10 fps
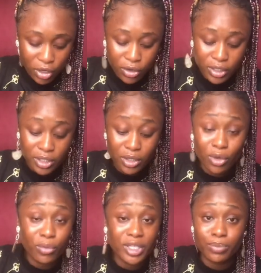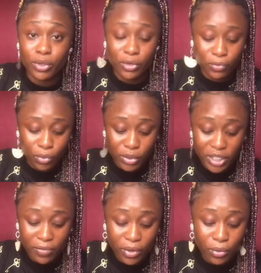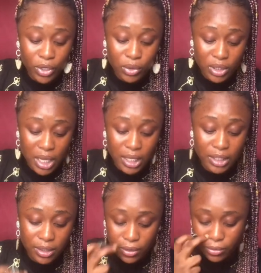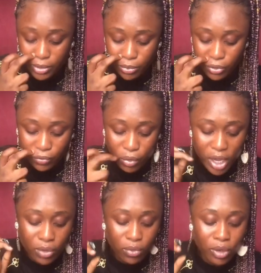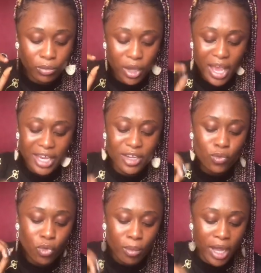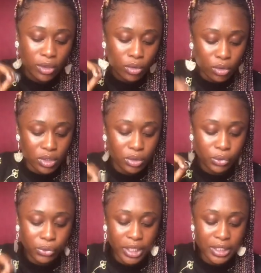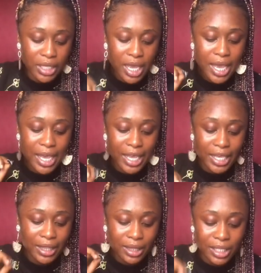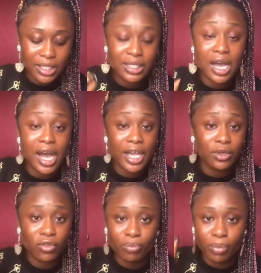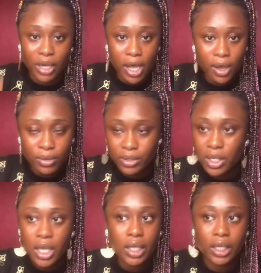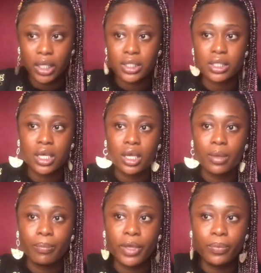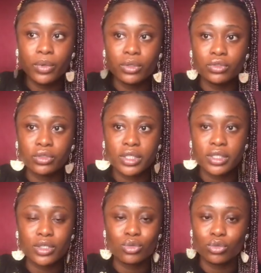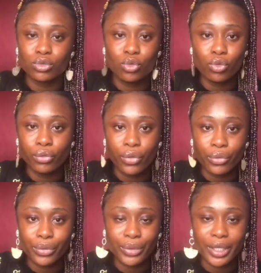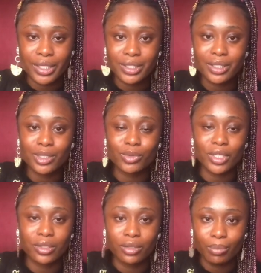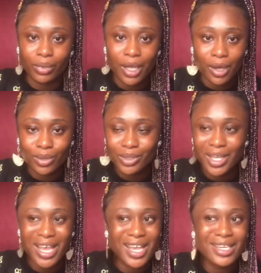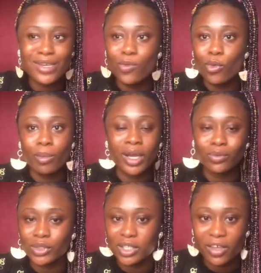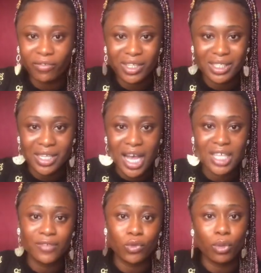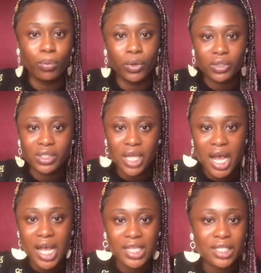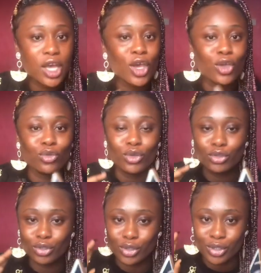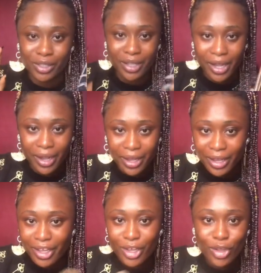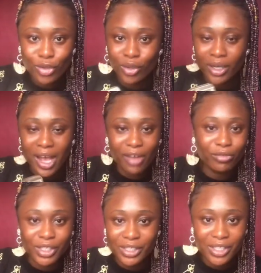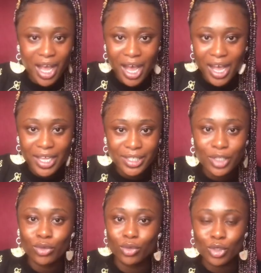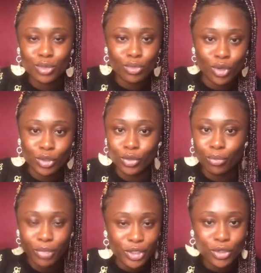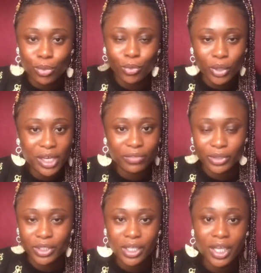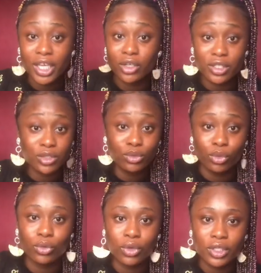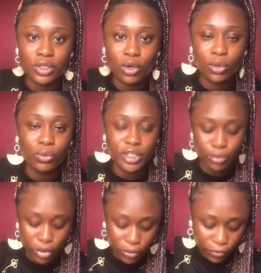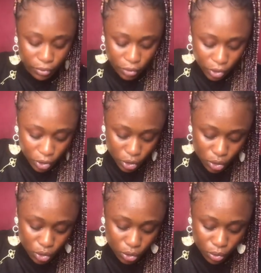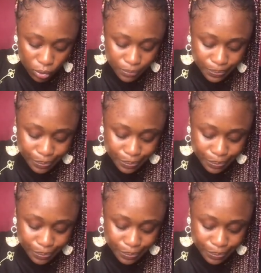because it's always beautiful. Whichever way you style it is always beautiful. Any woman looks great in this kind of blouse. Yes, peplum dresses don't go wrong. Yes, especially the blouse. Any woman, whichever size, if you're plus size, you're just there, you're an average size, you're small, you're medium, whatever, it doesn't go wrong. It's always beautiful. So